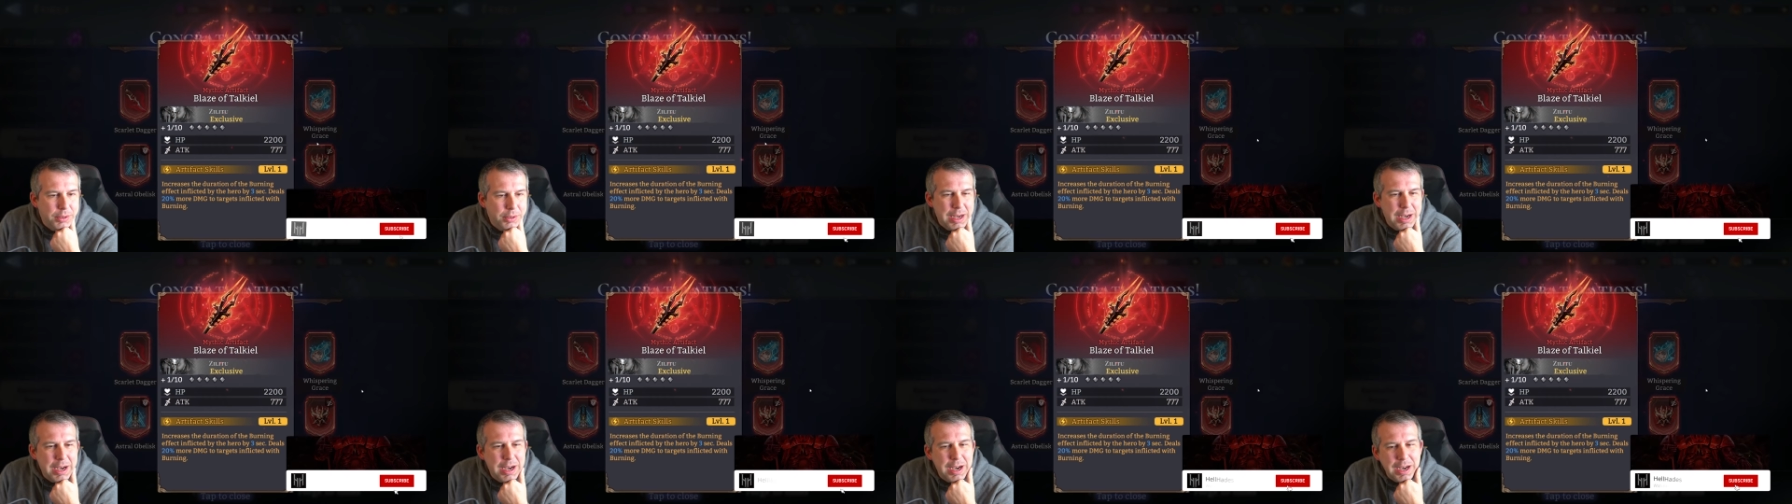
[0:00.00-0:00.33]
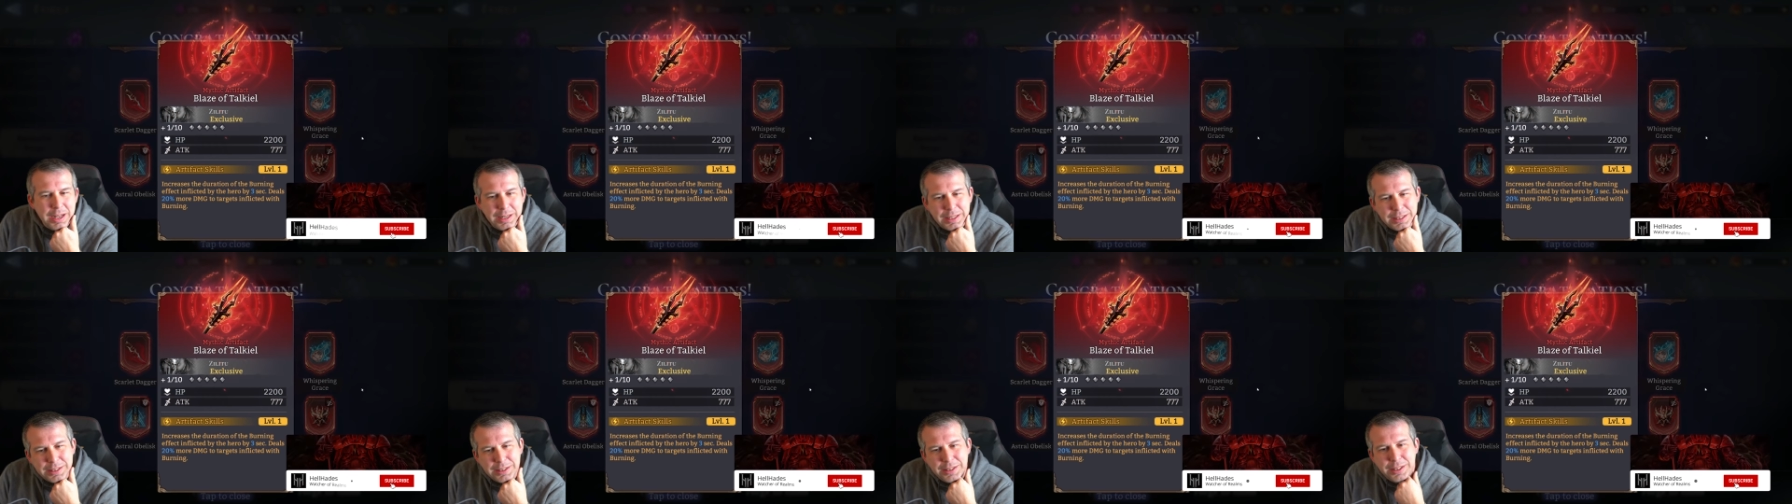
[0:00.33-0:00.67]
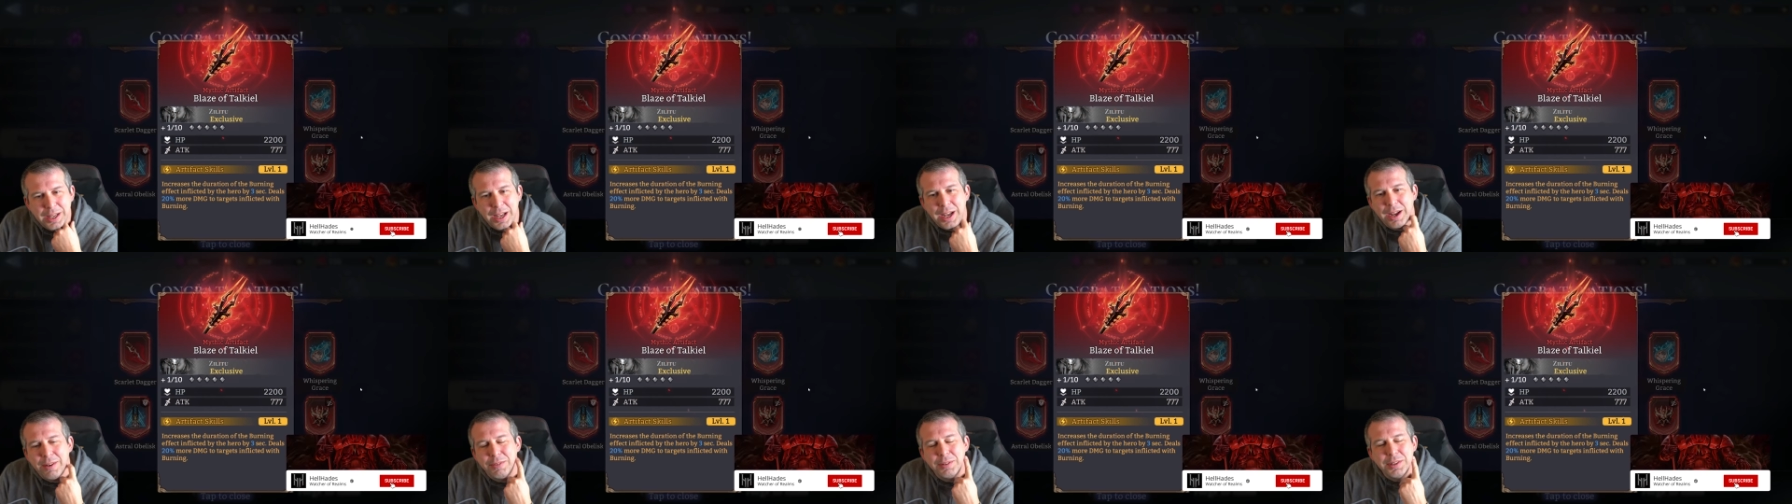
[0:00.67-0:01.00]
Ah, that's
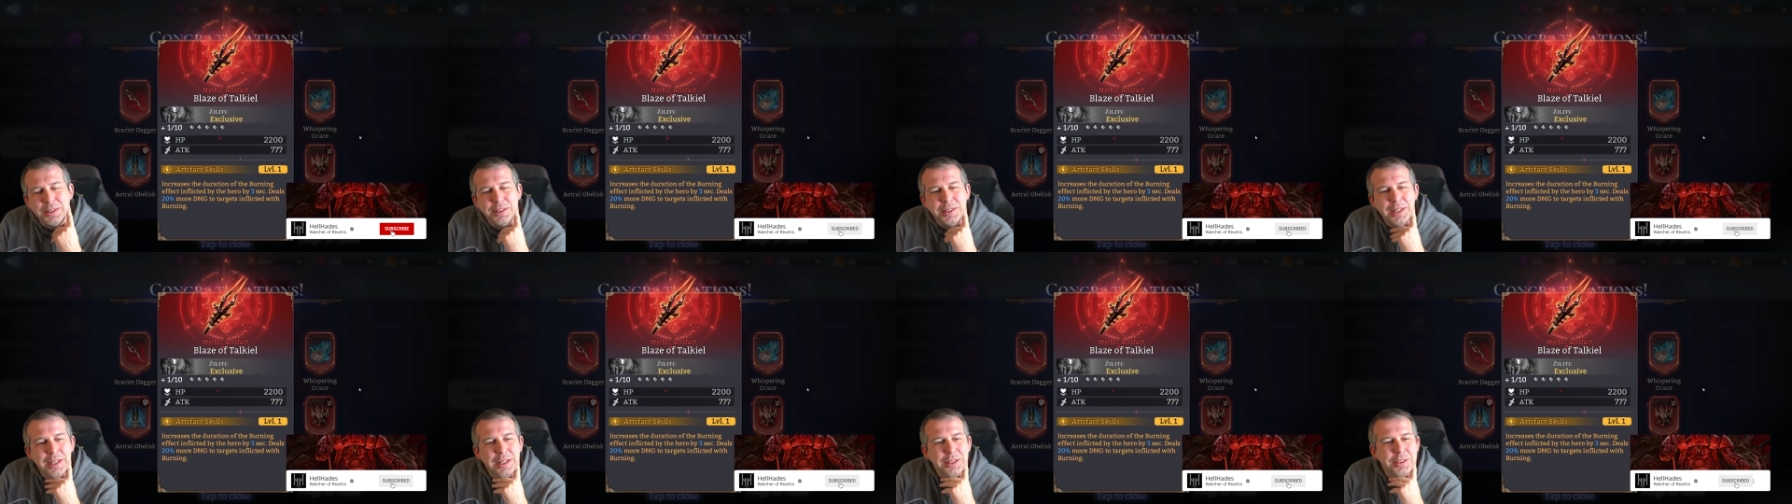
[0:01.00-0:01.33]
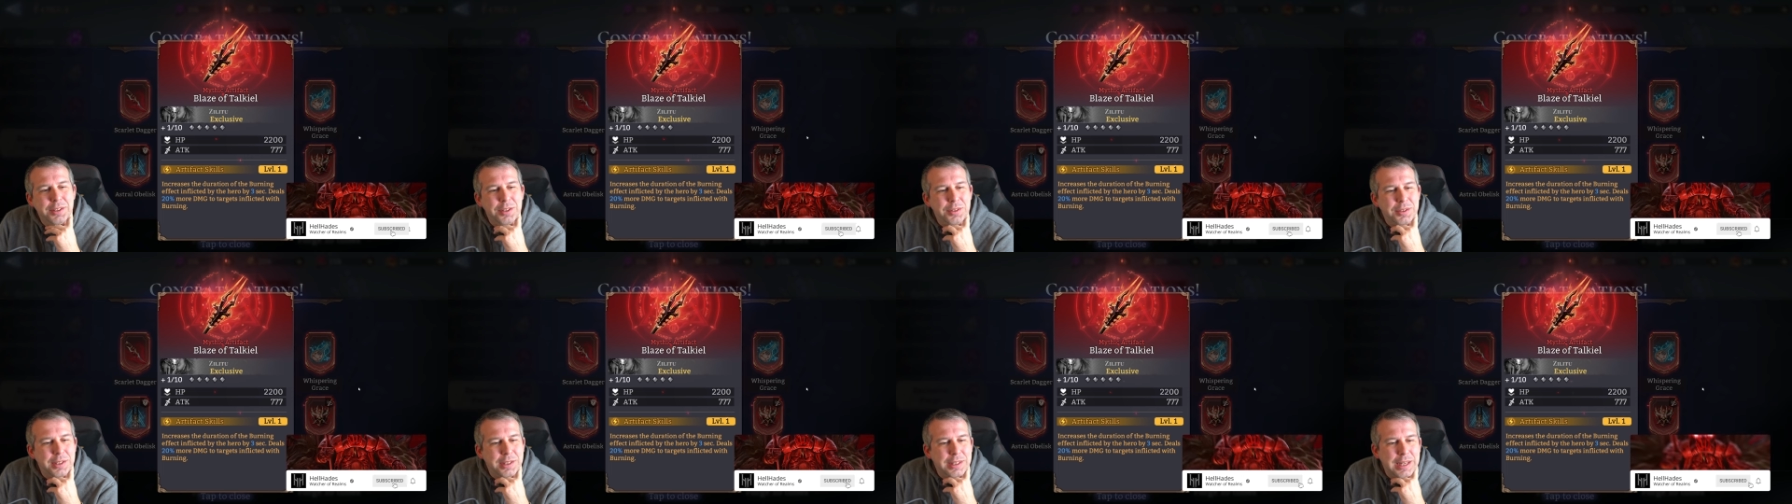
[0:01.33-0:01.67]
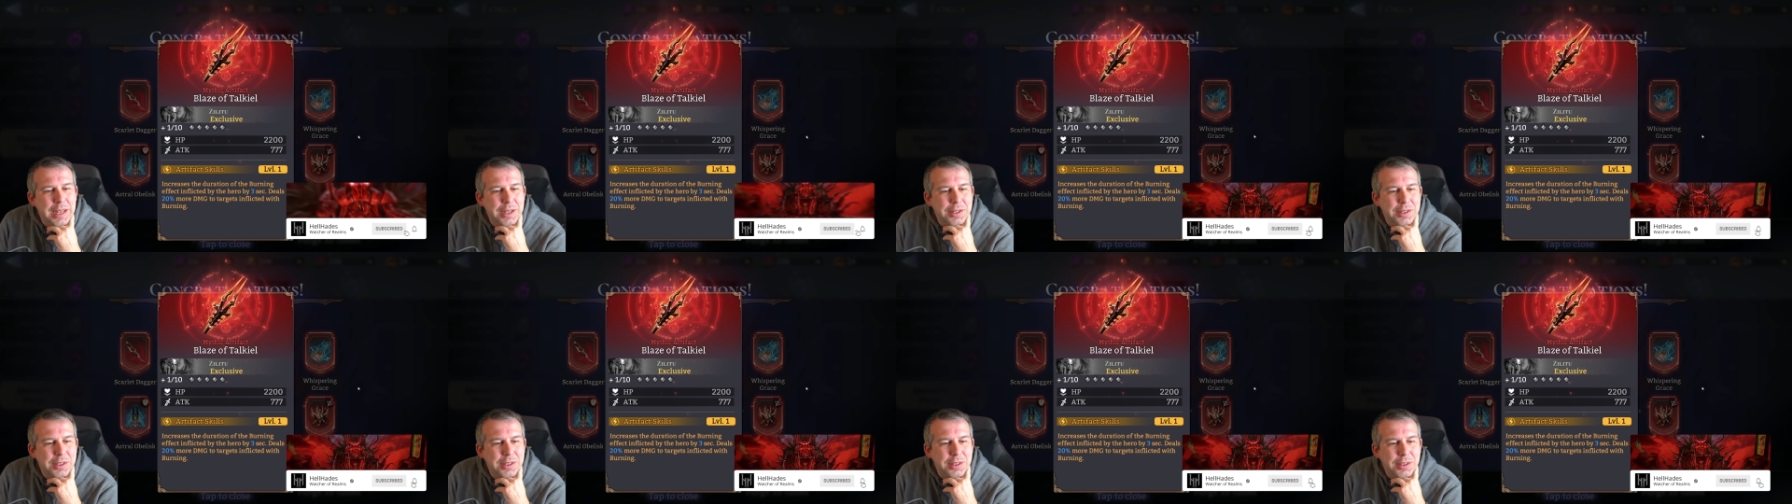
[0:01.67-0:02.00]
tough because Zilla 2s
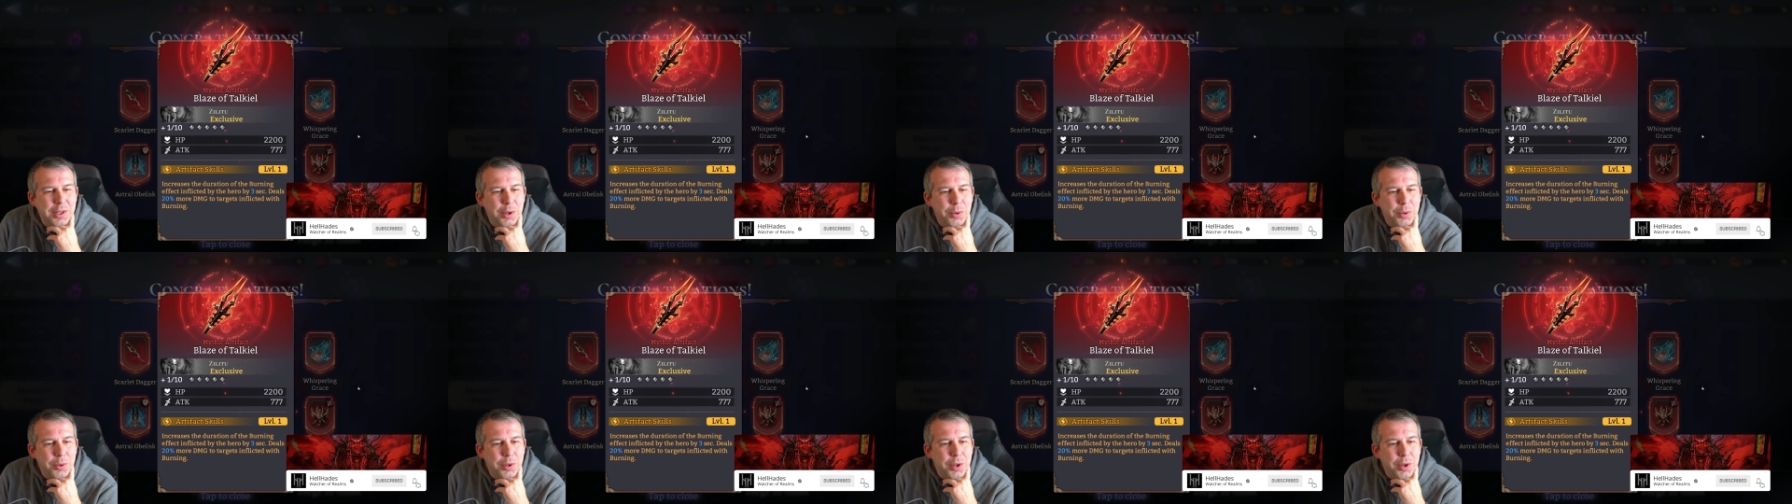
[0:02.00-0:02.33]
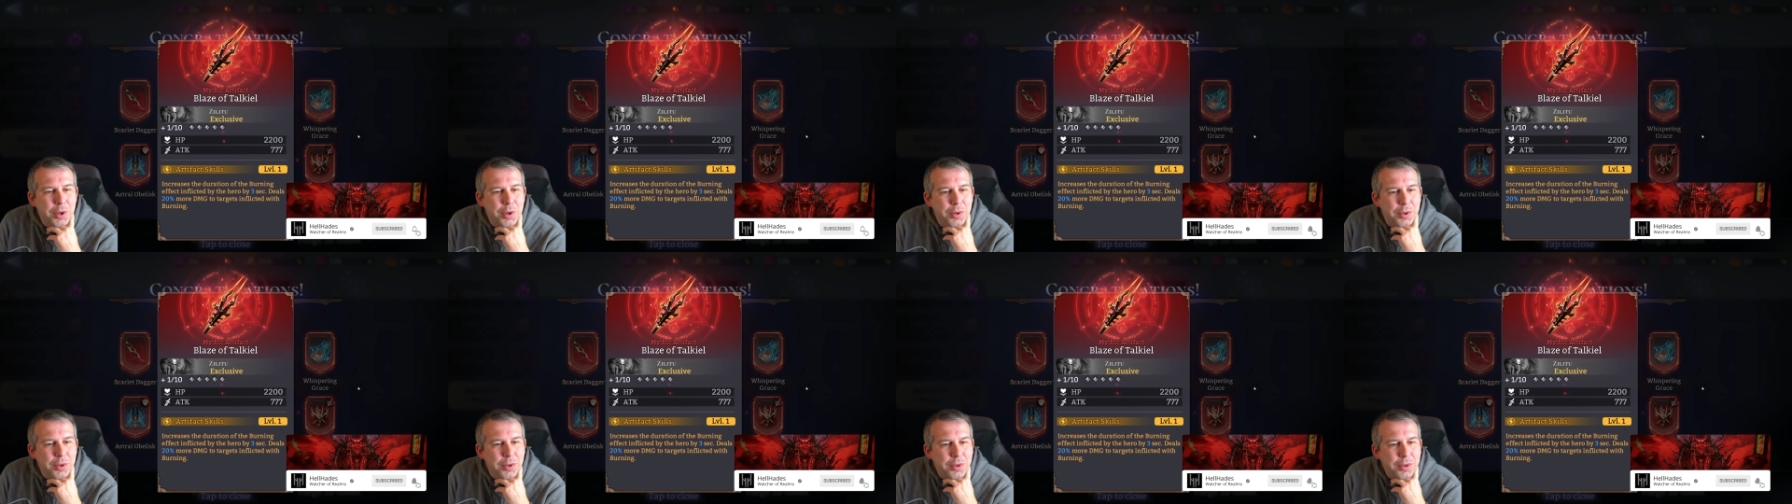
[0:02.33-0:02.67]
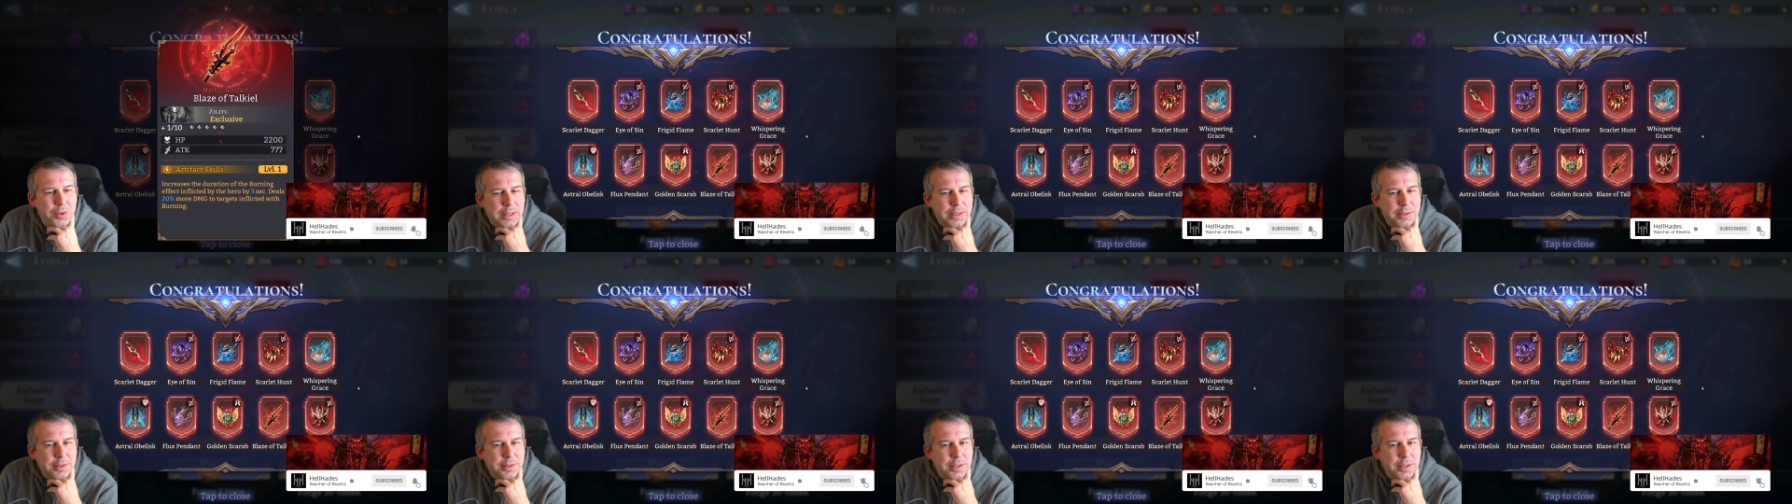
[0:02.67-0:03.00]
is actually so good.
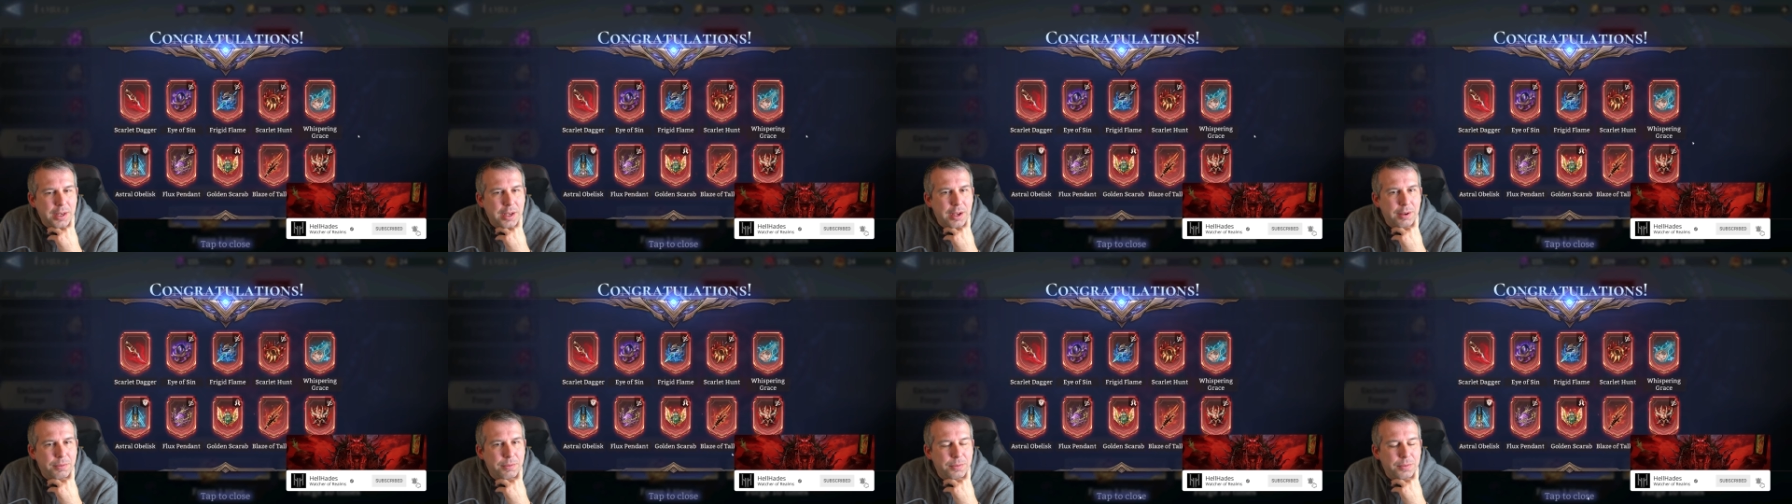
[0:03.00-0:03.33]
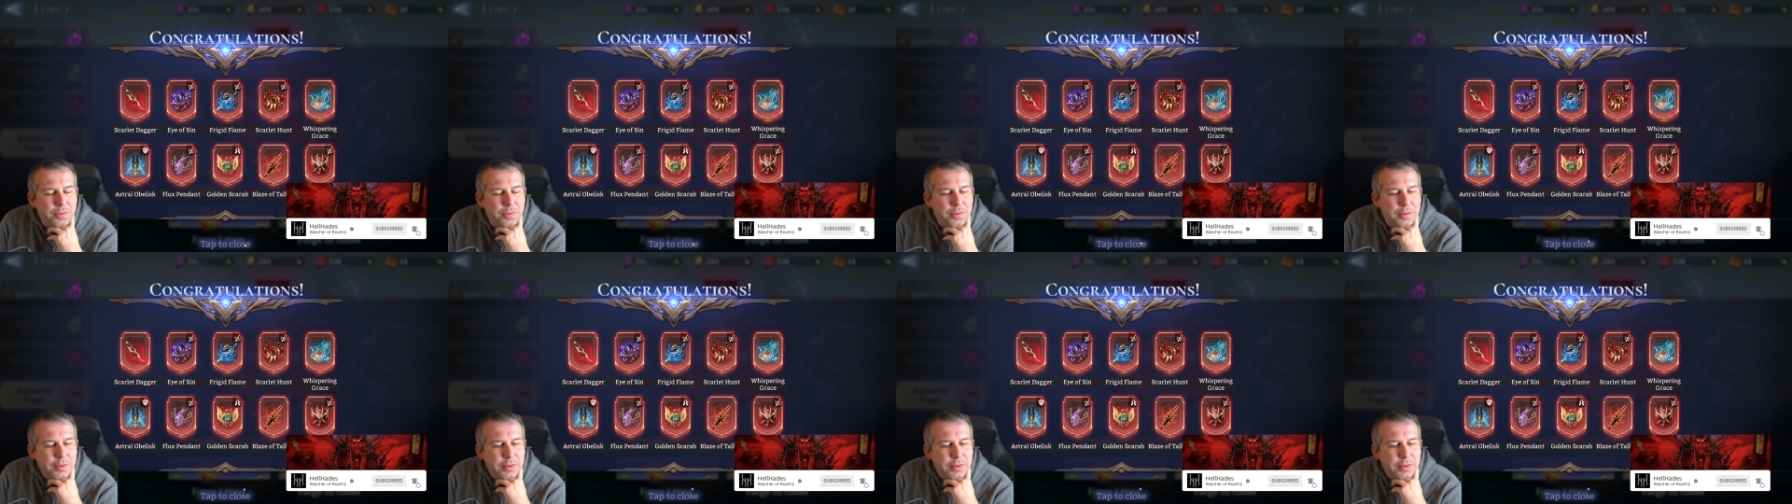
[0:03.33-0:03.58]
That's tough.